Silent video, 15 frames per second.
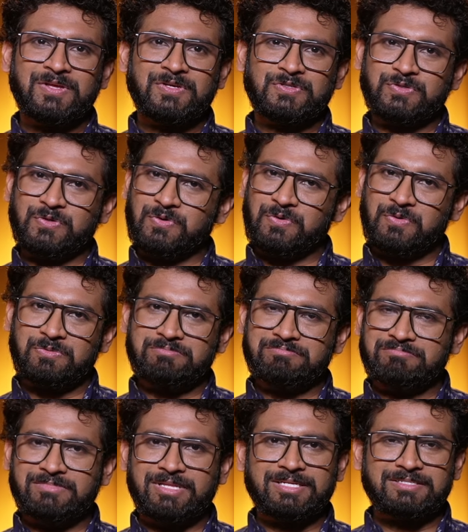So
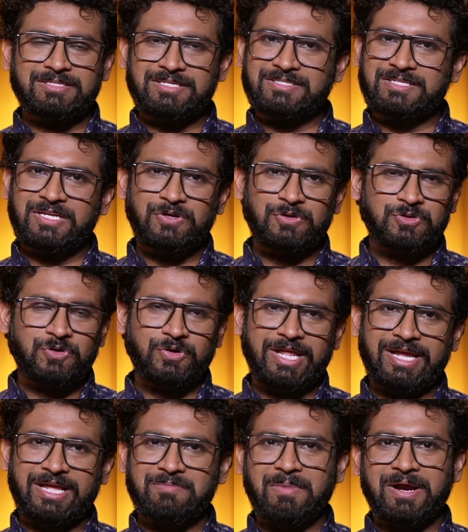this thing you should
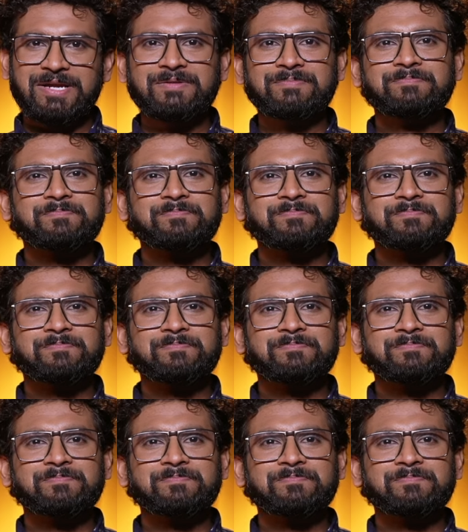take in mind.